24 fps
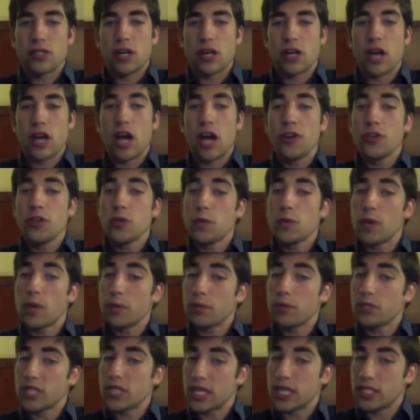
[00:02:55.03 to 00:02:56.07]
are
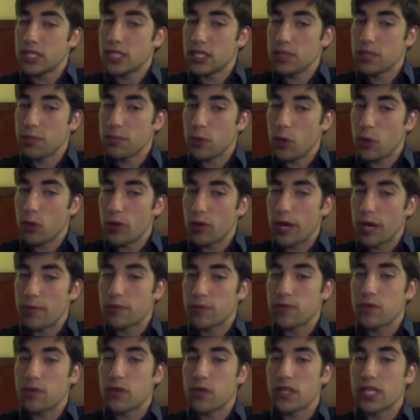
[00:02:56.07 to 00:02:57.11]
underrepresented in
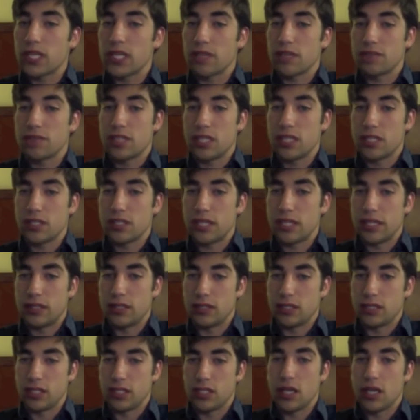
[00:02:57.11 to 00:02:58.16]
programs for the gifted and
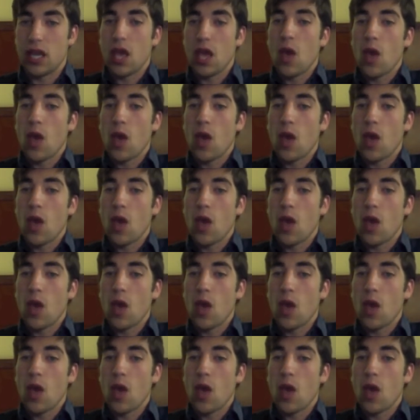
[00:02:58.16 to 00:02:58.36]
talented,